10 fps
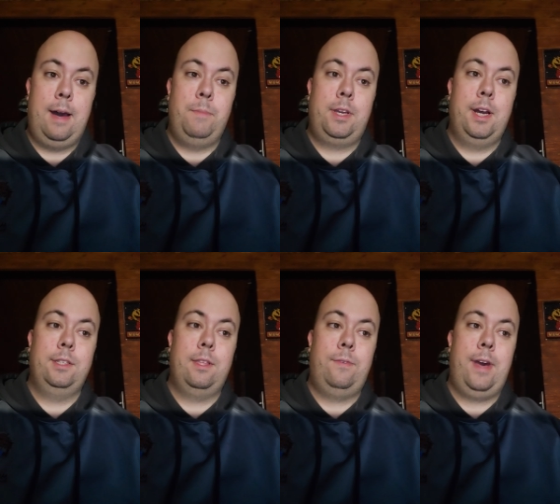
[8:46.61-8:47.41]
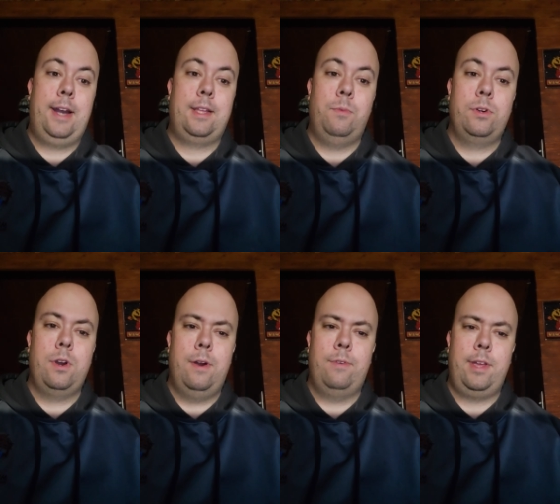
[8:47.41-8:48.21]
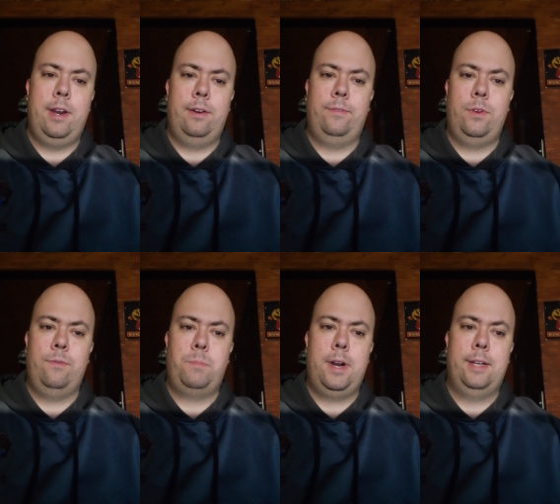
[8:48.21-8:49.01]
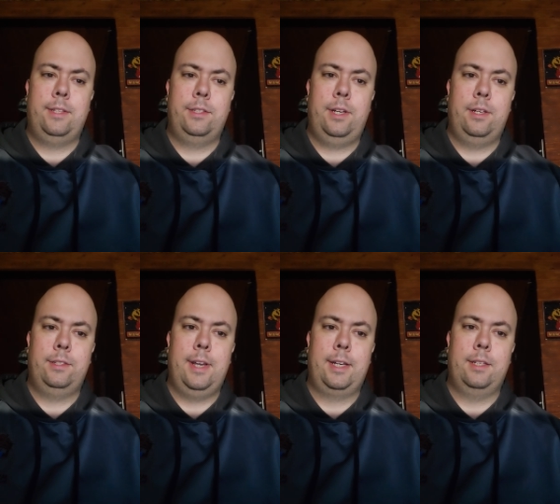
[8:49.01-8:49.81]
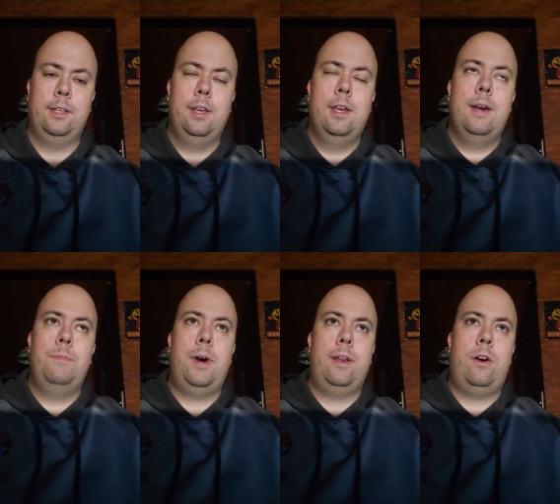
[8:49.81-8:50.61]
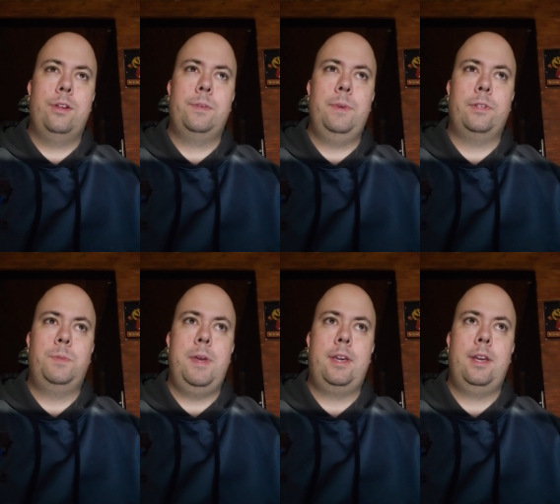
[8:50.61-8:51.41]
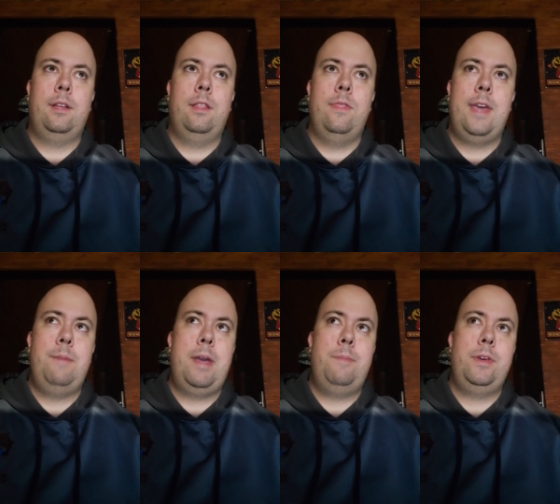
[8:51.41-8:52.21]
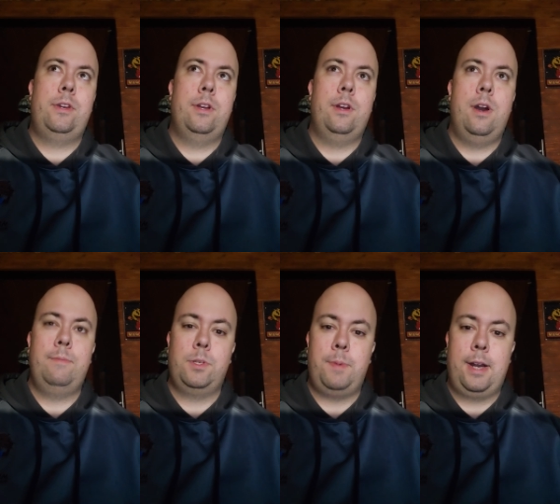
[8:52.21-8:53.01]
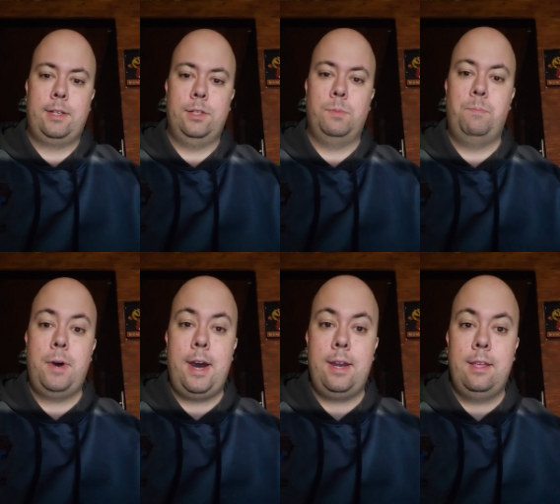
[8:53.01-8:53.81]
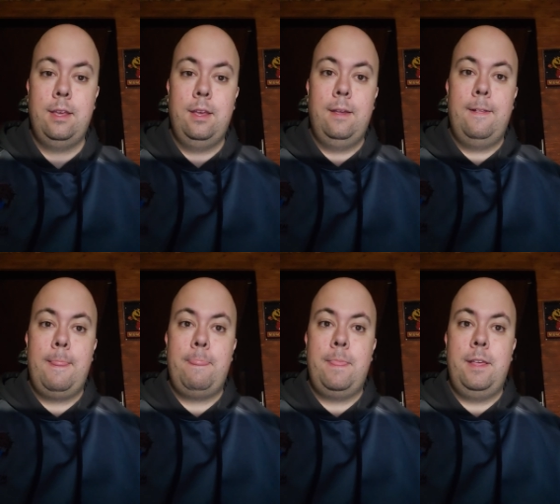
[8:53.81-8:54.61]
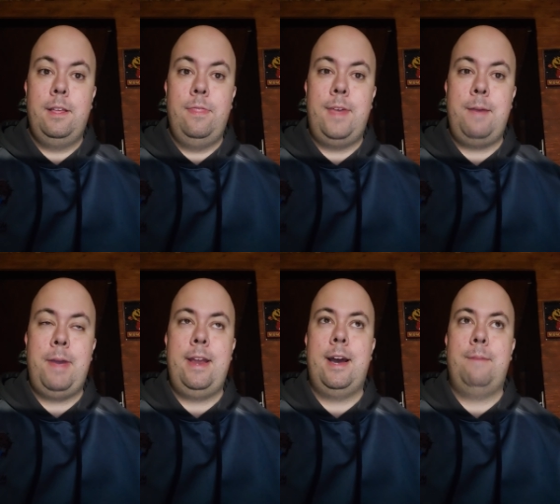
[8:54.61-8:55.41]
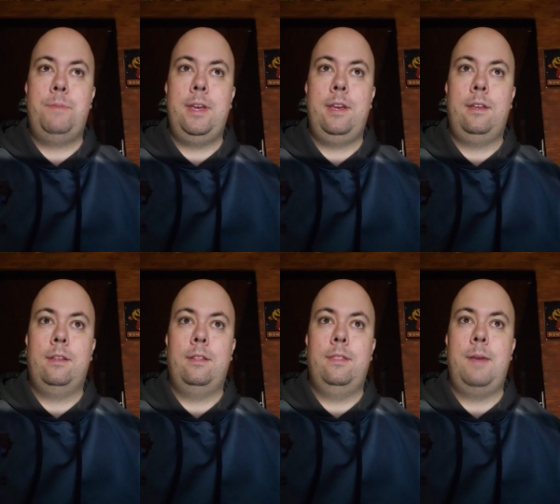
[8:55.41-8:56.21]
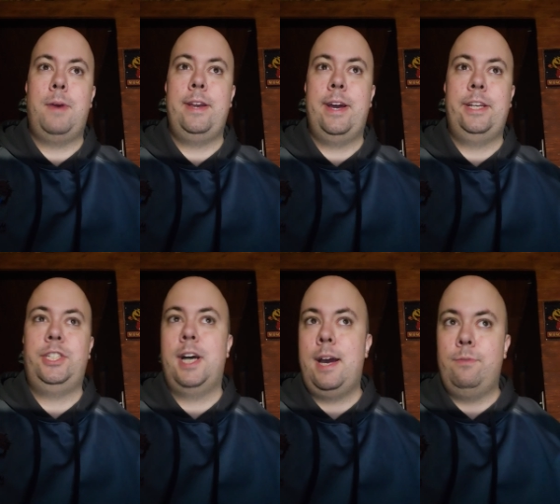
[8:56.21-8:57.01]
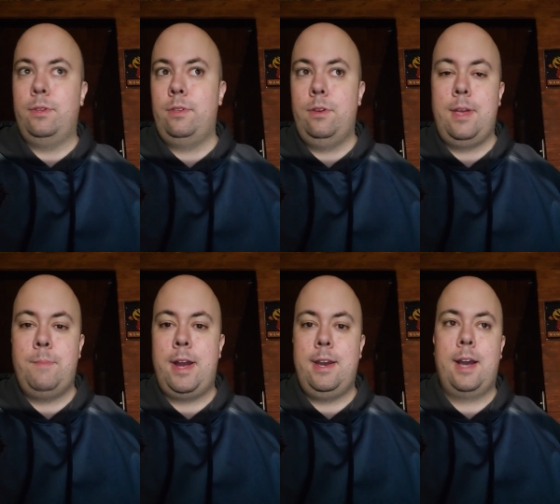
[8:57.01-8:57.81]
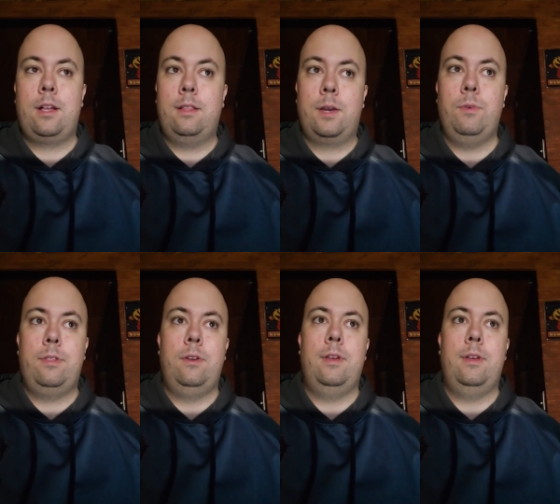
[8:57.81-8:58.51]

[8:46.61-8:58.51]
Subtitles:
Because of the fact, and we'll go over the interview process here in a second, but ultimately speaking, they may be good at home inspectors, but they might not jive with you. They might not click with you.